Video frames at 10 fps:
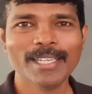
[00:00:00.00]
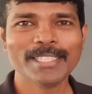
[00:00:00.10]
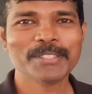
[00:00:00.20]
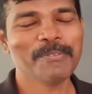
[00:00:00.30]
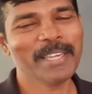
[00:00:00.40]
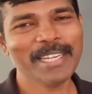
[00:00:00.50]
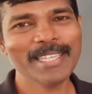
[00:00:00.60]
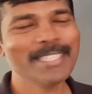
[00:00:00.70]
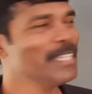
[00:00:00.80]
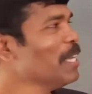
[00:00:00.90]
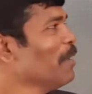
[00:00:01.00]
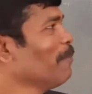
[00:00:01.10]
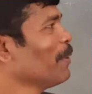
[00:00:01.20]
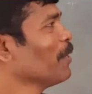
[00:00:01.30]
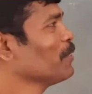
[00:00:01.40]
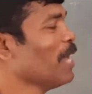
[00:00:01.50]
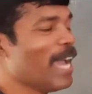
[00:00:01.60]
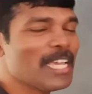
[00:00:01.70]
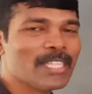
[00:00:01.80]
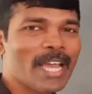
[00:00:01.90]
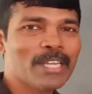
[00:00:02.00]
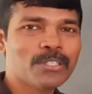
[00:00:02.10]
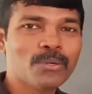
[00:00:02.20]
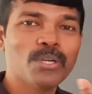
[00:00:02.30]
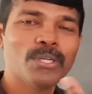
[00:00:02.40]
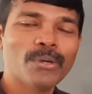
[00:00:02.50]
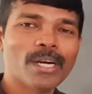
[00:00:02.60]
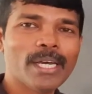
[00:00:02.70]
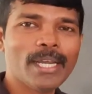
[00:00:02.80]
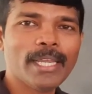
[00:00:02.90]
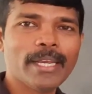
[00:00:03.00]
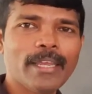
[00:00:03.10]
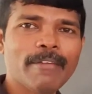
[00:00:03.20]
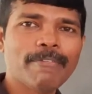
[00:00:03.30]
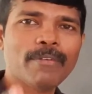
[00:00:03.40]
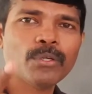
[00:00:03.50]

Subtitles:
It's very easy, because as I told you earlier, if